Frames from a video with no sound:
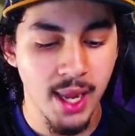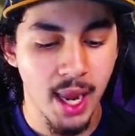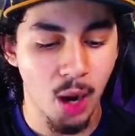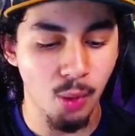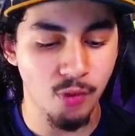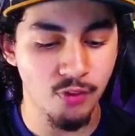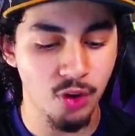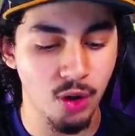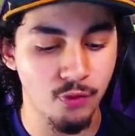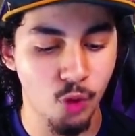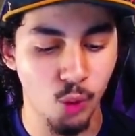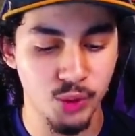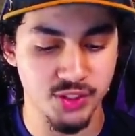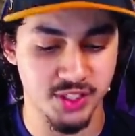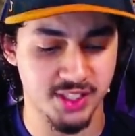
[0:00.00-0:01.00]
However, of
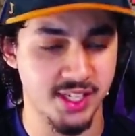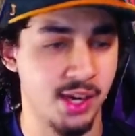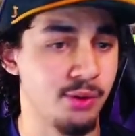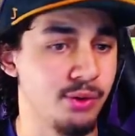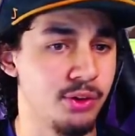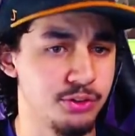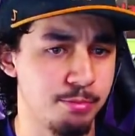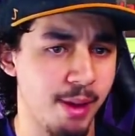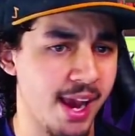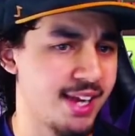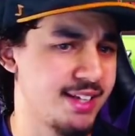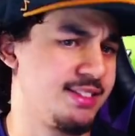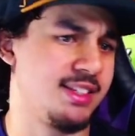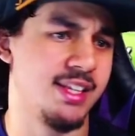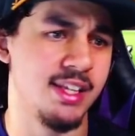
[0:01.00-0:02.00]
course, the Town Hall's
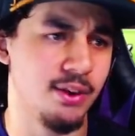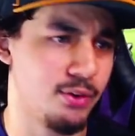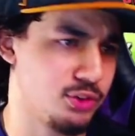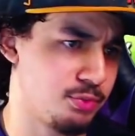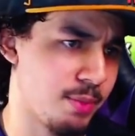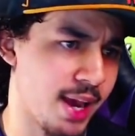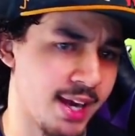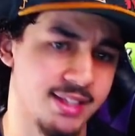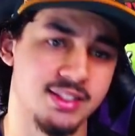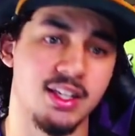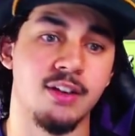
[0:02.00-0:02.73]
maxed, the Eagle's maxed,